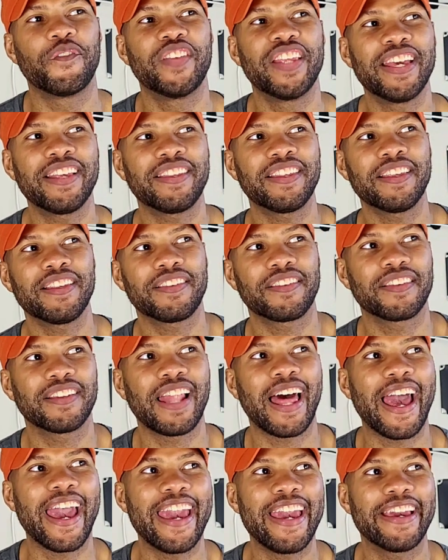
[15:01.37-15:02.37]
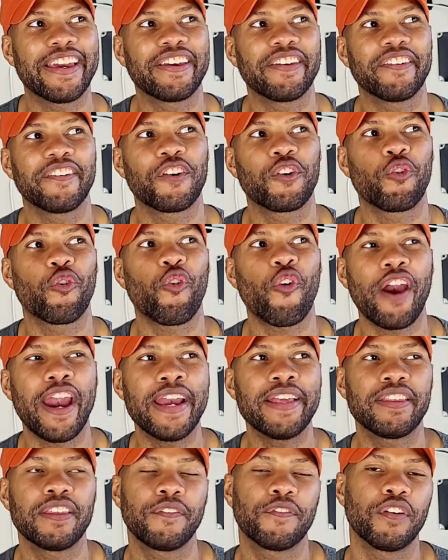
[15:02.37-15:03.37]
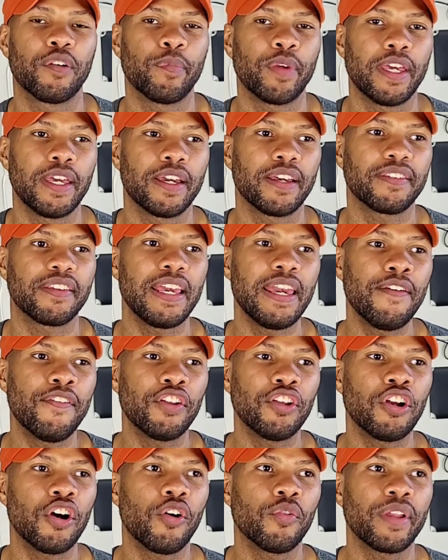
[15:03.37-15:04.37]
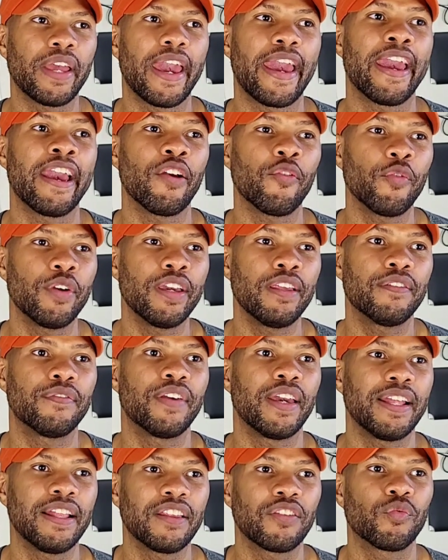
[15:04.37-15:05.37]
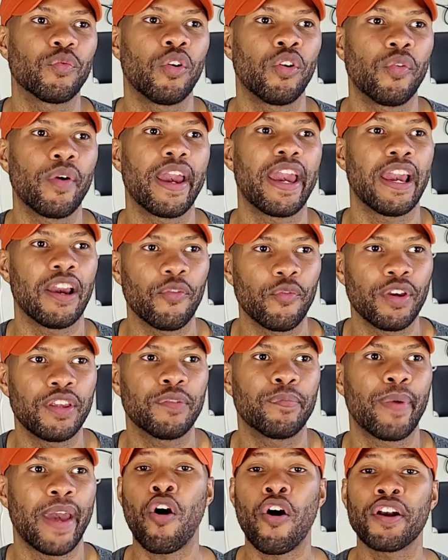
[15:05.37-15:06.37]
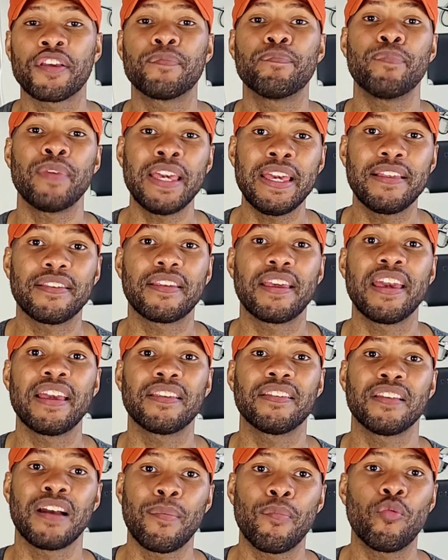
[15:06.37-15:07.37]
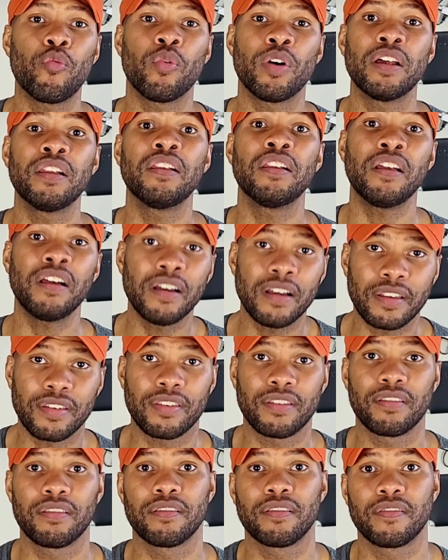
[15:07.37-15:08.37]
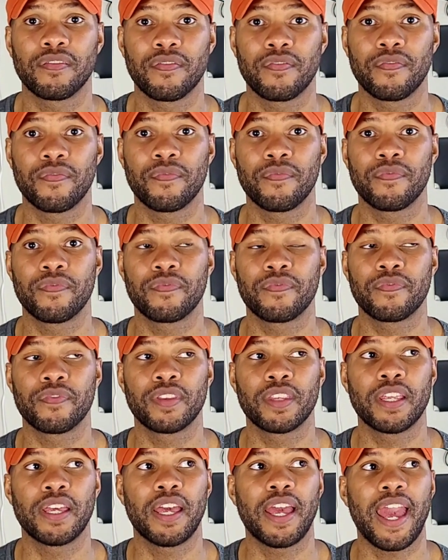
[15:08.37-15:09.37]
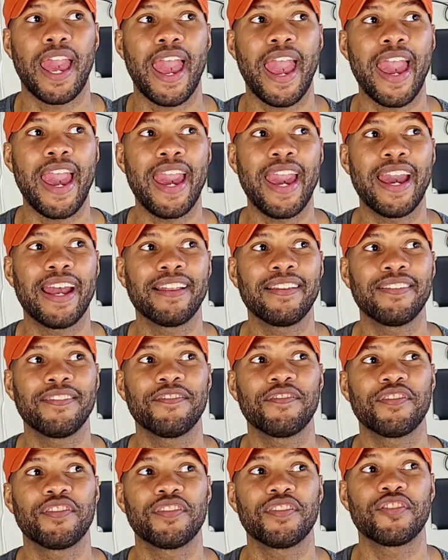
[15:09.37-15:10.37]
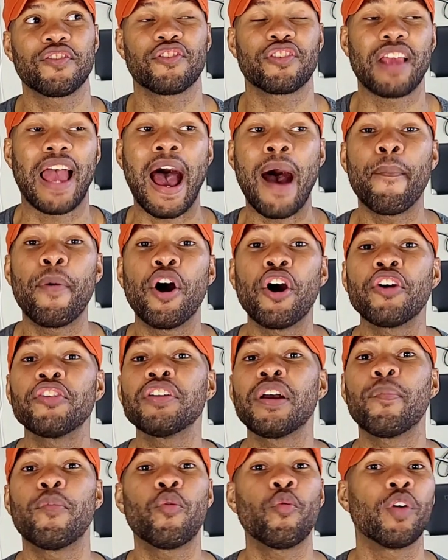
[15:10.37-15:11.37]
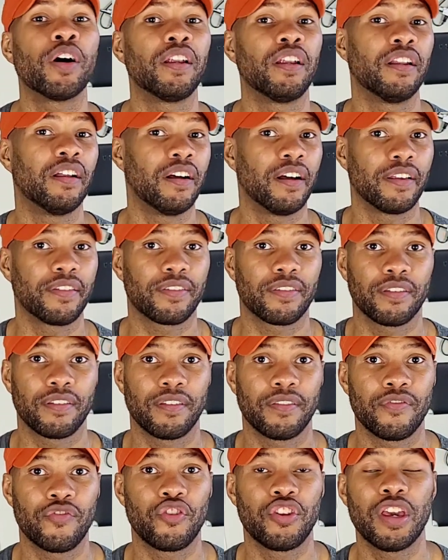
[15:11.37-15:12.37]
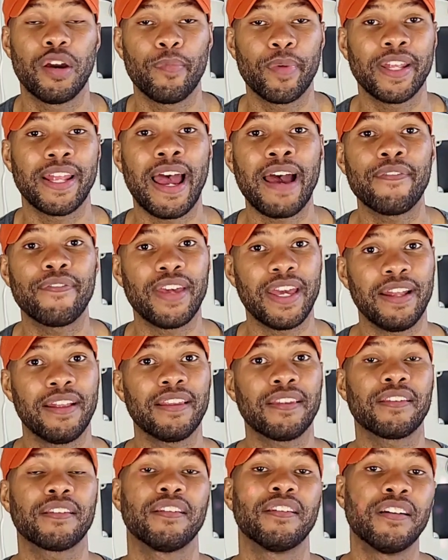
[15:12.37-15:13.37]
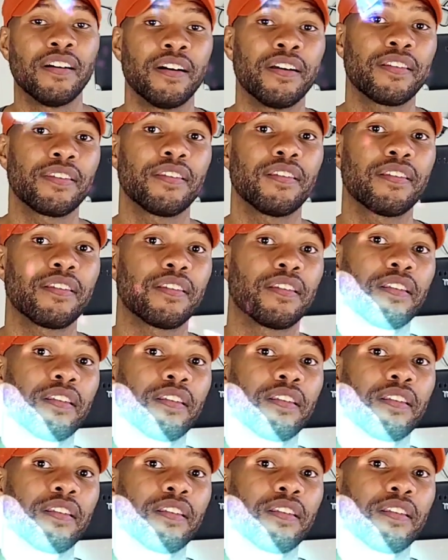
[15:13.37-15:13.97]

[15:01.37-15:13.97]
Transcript: this is like crazy for me, because even though the Aries Venus want Aries, Mars meets his number one lust, and I'm her number one lust. Gemini Venus lust is